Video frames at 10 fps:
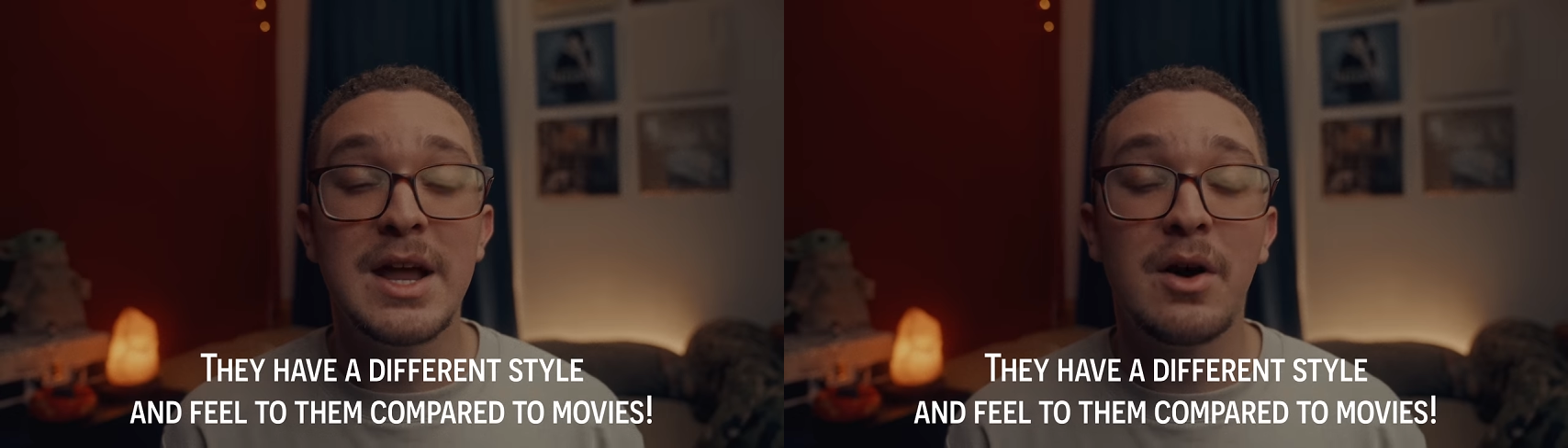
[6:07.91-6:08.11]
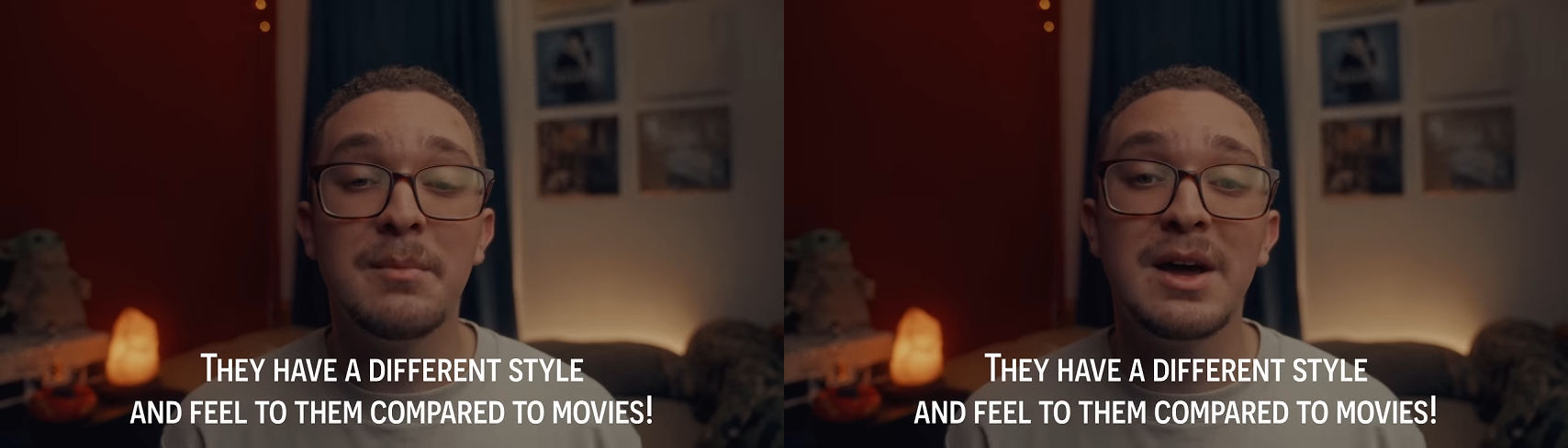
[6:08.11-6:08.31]

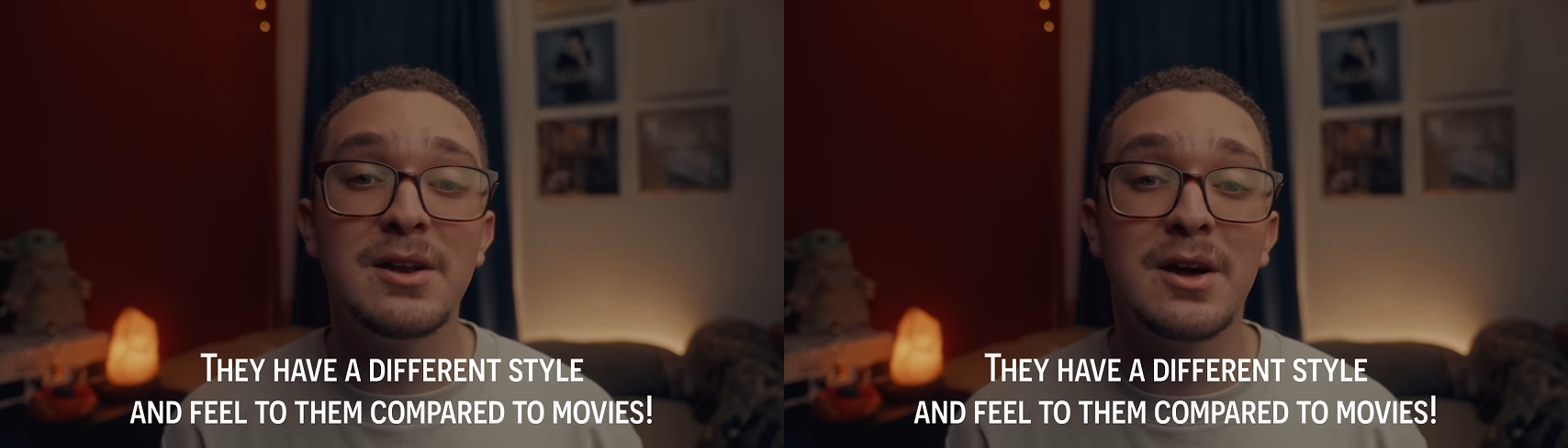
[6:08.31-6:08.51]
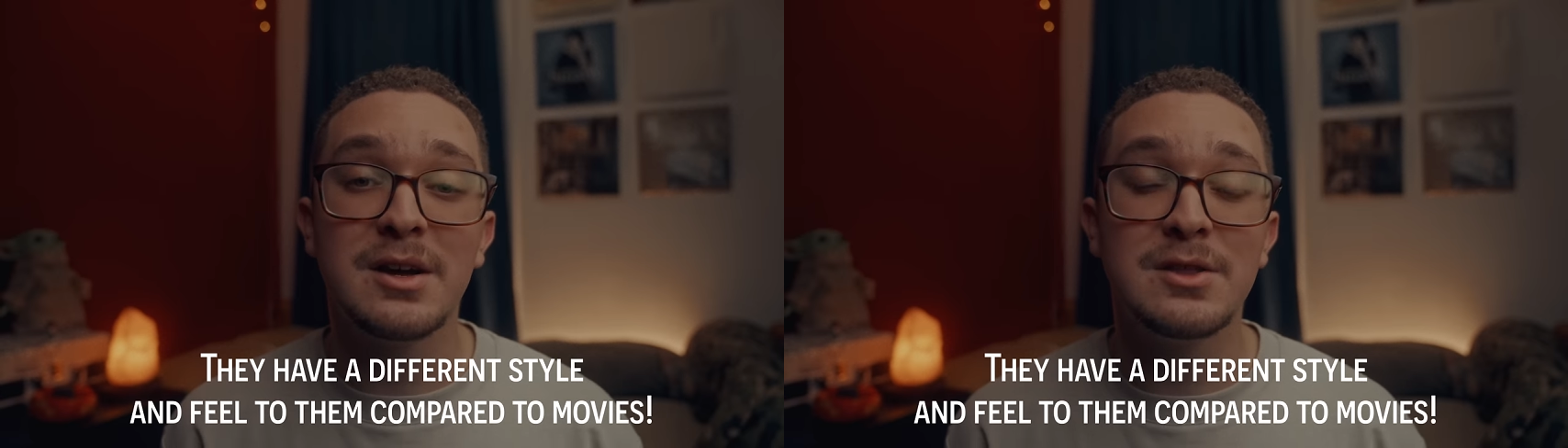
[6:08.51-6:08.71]
Now I'm not
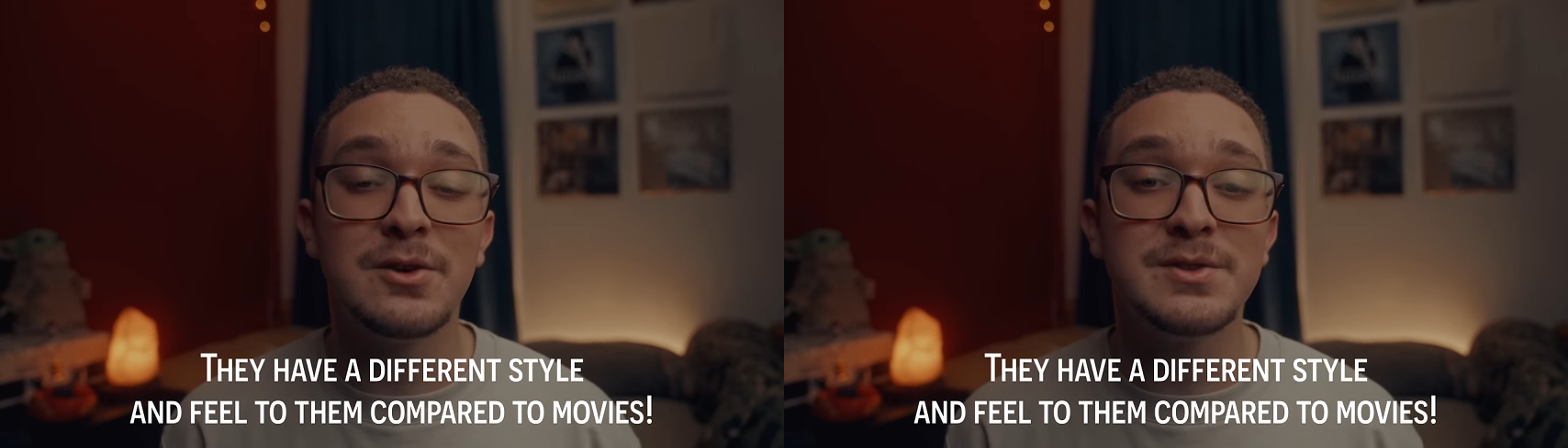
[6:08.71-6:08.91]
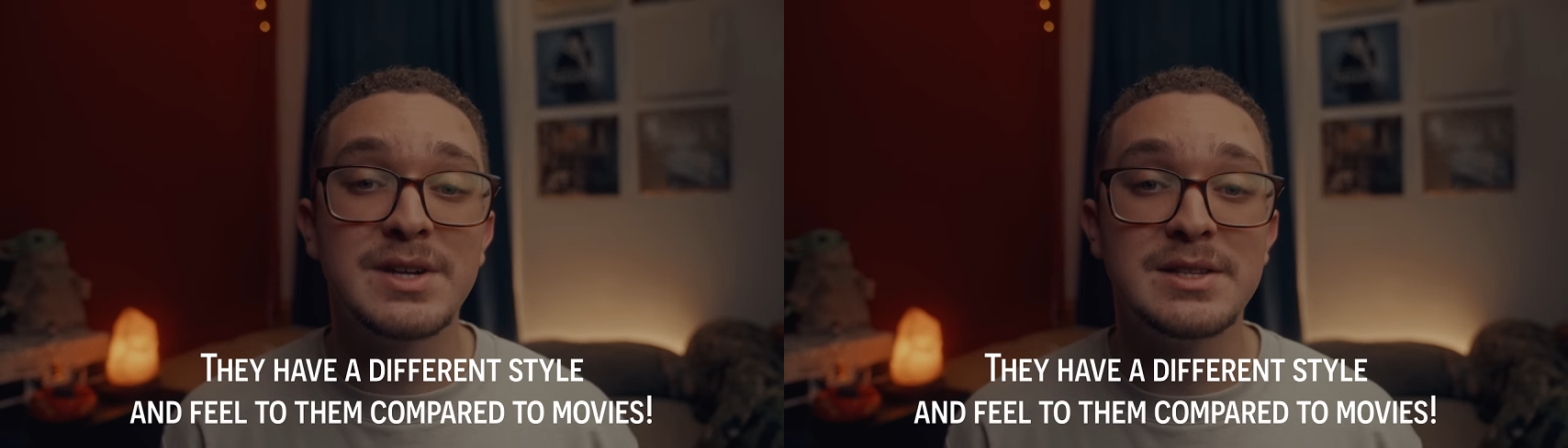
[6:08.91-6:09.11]
knocking
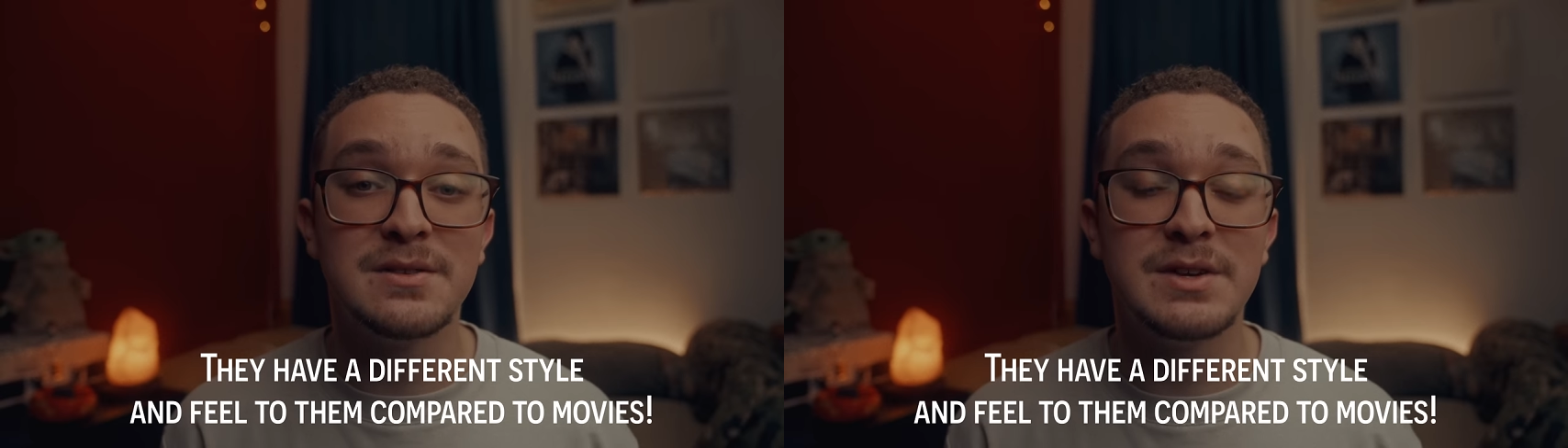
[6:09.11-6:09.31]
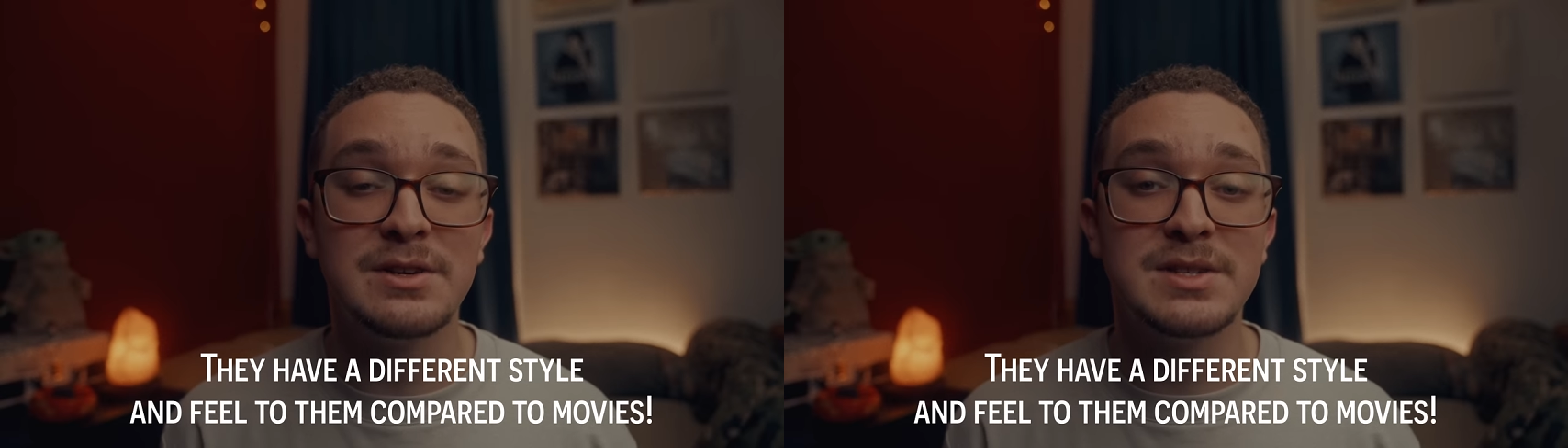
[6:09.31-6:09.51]
those kinds
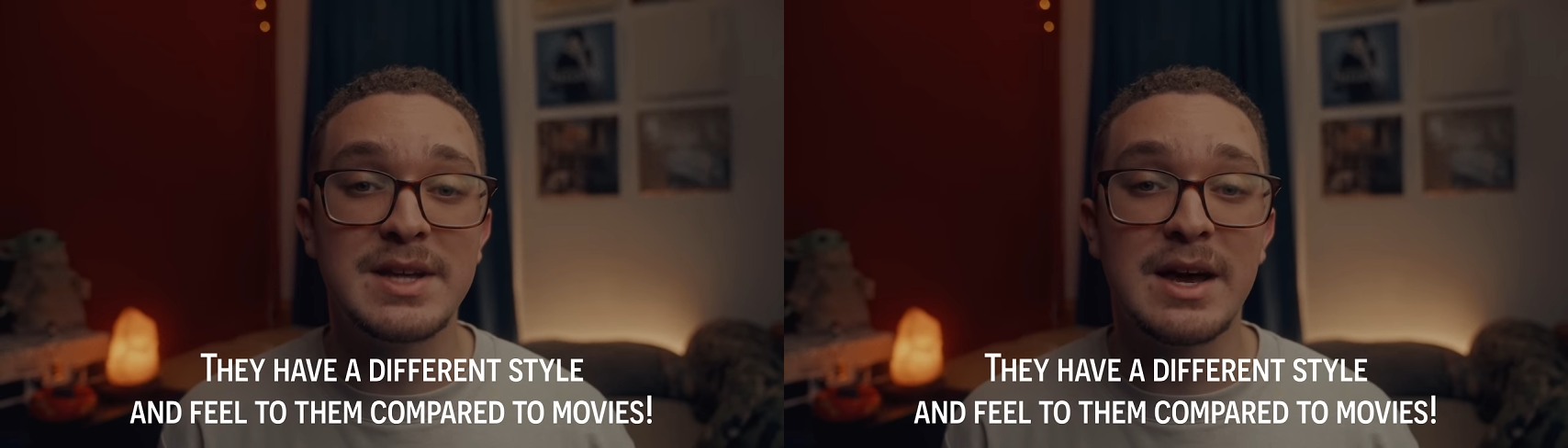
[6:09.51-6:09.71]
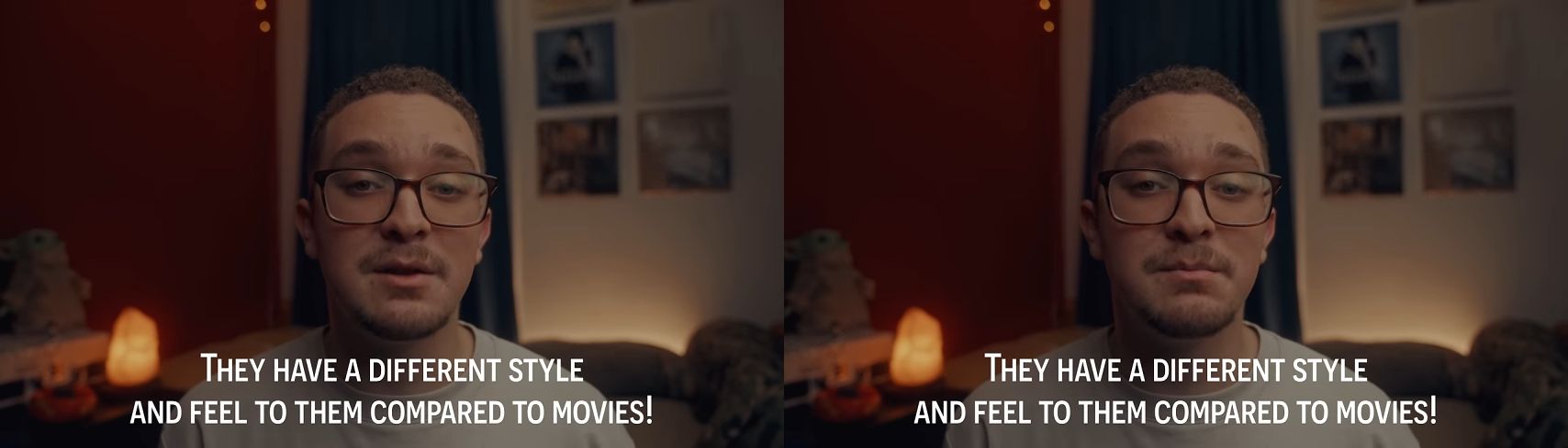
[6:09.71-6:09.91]
of videos
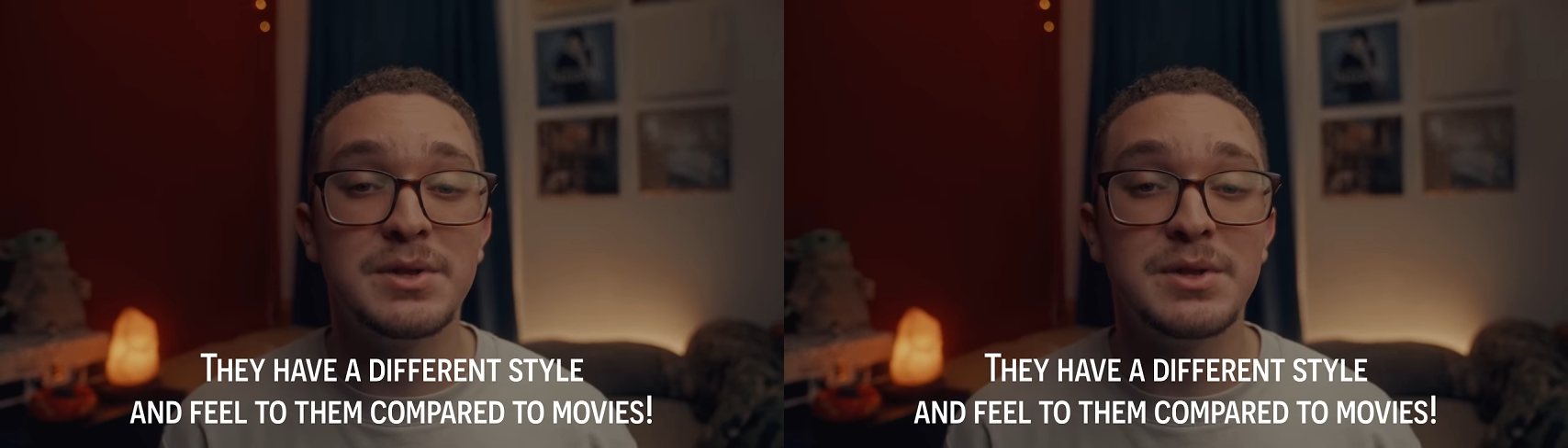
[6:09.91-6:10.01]
down,